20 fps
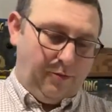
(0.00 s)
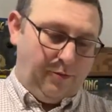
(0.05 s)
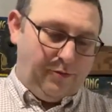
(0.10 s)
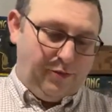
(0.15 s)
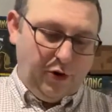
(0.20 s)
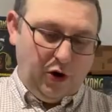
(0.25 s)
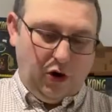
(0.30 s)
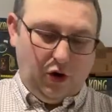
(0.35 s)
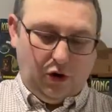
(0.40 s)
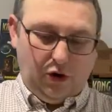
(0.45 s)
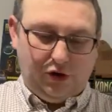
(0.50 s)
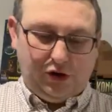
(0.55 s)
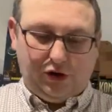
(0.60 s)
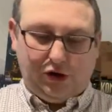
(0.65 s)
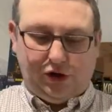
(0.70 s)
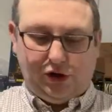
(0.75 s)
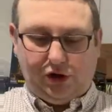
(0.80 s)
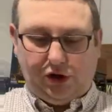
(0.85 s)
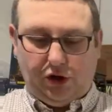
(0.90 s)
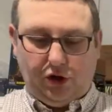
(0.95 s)

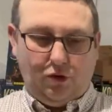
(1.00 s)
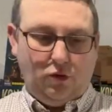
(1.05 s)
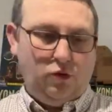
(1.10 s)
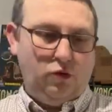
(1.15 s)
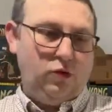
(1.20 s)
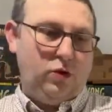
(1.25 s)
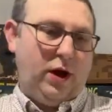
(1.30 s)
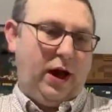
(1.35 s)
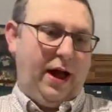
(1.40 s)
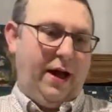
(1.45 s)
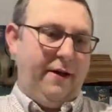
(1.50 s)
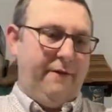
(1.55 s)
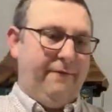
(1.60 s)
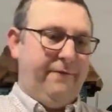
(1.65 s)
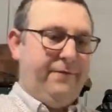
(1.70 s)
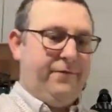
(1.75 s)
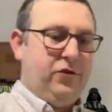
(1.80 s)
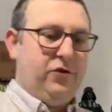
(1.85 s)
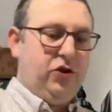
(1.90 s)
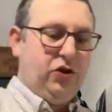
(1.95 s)
But
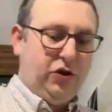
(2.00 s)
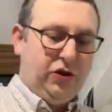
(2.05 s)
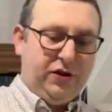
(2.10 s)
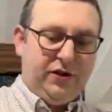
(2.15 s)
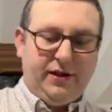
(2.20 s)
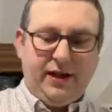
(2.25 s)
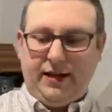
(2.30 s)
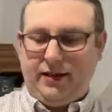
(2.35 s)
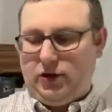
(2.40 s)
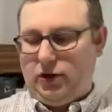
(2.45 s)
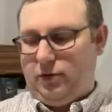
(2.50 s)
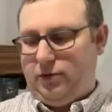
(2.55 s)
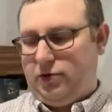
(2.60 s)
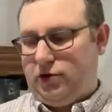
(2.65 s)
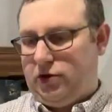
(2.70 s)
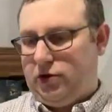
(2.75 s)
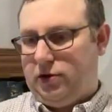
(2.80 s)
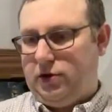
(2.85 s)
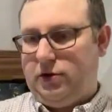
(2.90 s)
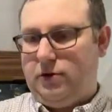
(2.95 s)
I've just set up
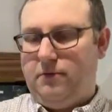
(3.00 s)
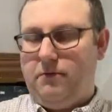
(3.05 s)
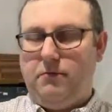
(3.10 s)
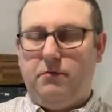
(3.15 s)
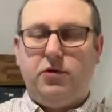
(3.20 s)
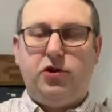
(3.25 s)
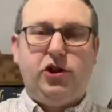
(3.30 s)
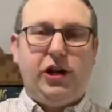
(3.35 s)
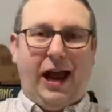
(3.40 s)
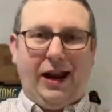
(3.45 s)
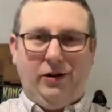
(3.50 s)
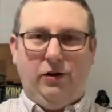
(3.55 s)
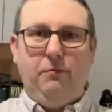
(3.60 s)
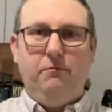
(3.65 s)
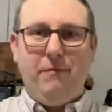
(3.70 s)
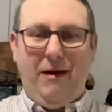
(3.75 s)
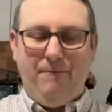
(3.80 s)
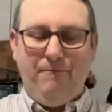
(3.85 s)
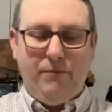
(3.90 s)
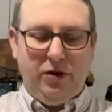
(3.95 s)
channel
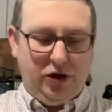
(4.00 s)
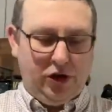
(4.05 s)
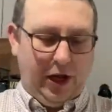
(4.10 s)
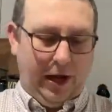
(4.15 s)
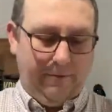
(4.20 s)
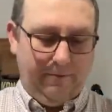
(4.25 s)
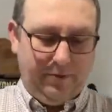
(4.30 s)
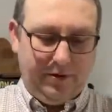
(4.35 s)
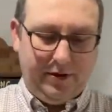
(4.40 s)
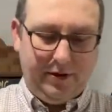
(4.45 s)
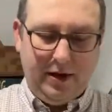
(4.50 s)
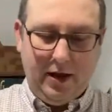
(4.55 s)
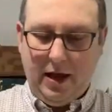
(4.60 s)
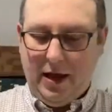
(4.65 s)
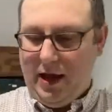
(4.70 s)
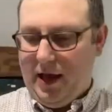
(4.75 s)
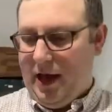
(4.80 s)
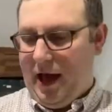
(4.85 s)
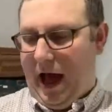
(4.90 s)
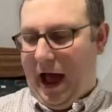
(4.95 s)
memberships,
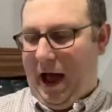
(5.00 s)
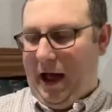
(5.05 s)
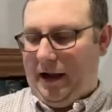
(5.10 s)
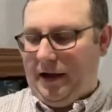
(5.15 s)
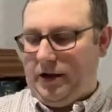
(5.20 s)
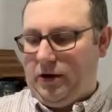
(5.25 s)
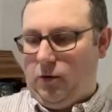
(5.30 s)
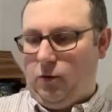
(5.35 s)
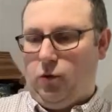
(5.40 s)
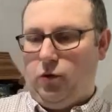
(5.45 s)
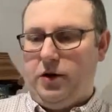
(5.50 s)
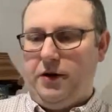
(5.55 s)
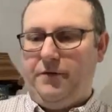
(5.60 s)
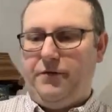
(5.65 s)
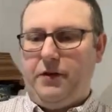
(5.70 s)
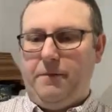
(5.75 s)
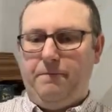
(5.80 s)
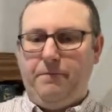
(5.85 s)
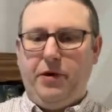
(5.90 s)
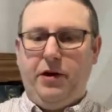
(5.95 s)
and one of
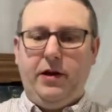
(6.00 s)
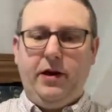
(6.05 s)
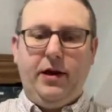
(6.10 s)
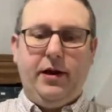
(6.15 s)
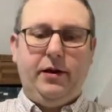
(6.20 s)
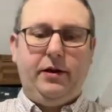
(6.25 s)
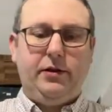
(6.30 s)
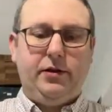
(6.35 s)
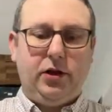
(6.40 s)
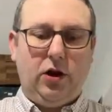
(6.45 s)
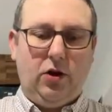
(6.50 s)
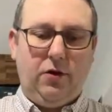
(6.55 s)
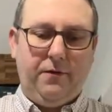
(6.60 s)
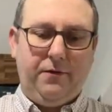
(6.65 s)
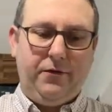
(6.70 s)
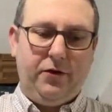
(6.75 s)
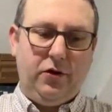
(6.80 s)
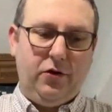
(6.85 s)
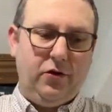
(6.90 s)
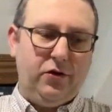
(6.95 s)
the perks
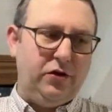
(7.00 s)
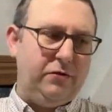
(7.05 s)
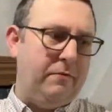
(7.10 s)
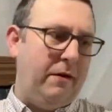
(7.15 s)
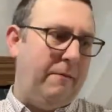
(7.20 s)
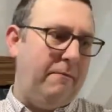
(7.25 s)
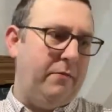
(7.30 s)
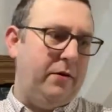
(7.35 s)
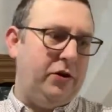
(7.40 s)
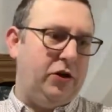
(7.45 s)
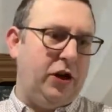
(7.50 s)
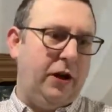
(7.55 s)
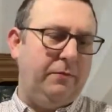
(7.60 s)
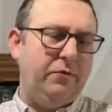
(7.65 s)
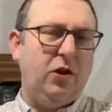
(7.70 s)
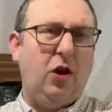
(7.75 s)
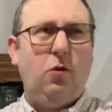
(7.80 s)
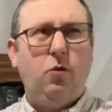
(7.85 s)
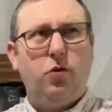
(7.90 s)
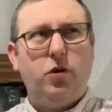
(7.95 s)
of those memberships,
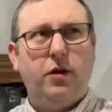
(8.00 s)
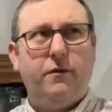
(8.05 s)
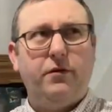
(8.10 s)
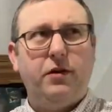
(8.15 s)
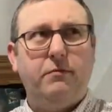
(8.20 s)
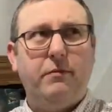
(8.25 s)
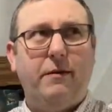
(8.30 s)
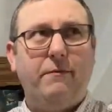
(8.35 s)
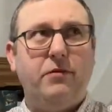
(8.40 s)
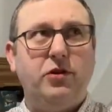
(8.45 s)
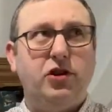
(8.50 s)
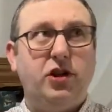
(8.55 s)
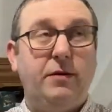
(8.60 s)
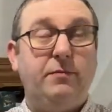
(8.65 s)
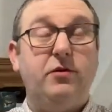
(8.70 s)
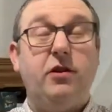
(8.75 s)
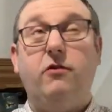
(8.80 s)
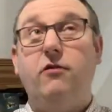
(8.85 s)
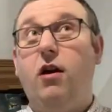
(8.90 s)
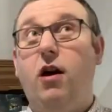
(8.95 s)
or one of the
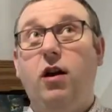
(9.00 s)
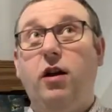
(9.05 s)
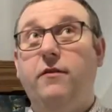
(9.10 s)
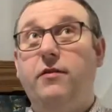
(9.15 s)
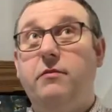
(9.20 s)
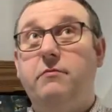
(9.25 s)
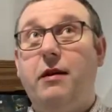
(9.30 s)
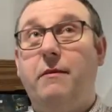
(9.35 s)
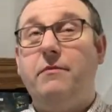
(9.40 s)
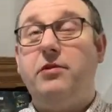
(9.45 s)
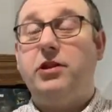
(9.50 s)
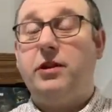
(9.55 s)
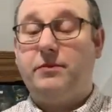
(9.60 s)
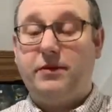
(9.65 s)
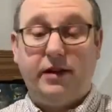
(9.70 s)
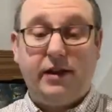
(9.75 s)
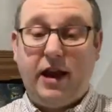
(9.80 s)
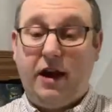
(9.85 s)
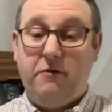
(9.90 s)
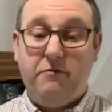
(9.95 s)
memberships, or all of the memberships, I
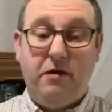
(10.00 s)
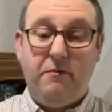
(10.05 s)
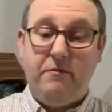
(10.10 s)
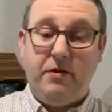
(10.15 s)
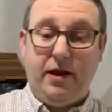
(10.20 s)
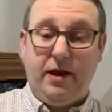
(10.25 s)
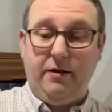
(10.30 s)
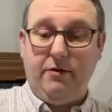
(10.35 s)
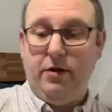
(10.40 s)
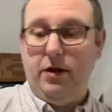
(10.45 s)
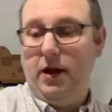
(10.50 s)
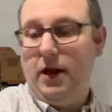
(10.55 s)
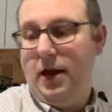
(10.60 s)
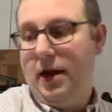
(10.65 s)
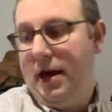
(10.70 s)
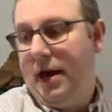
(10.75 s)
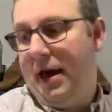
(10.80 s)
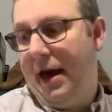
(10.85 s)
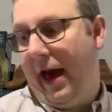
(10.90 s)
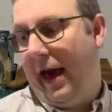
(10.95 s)
can't remember now,
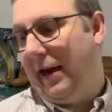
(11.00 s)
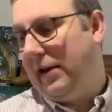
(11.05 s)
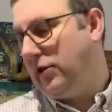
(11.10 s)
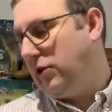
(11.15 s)
is